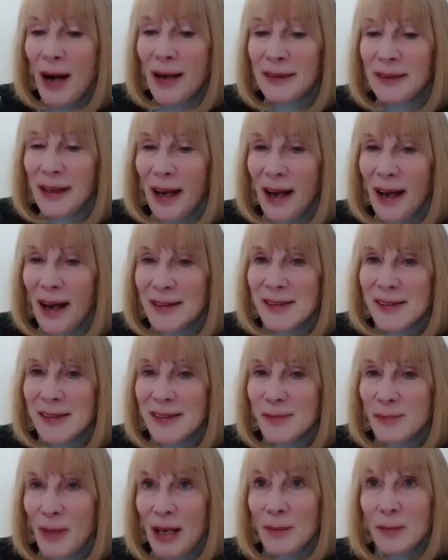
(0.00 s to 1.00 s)

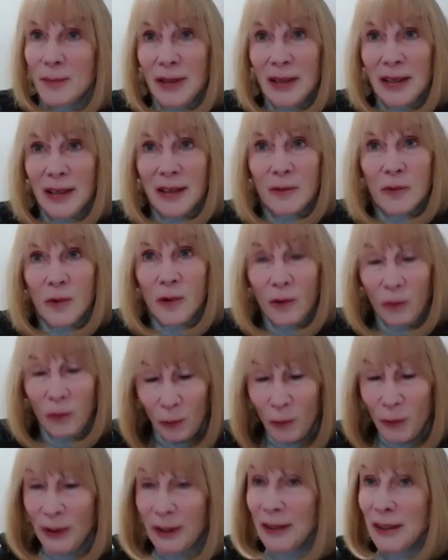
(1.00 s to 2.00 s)
podcast made me
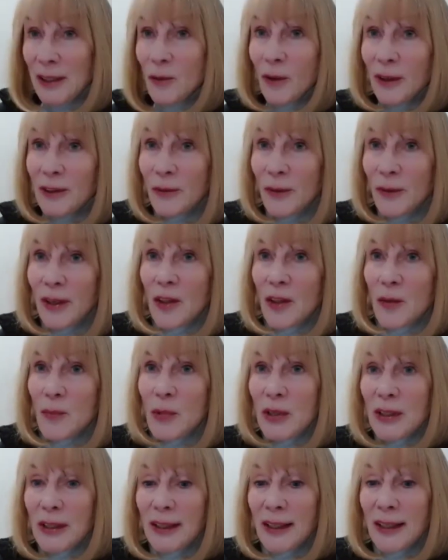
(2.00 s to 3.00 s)
really want to read the
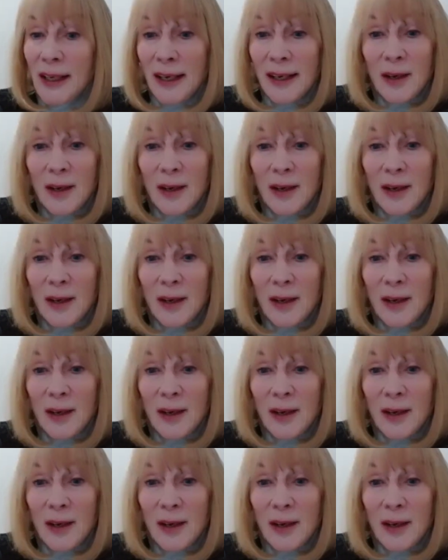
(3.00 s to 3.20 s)
book.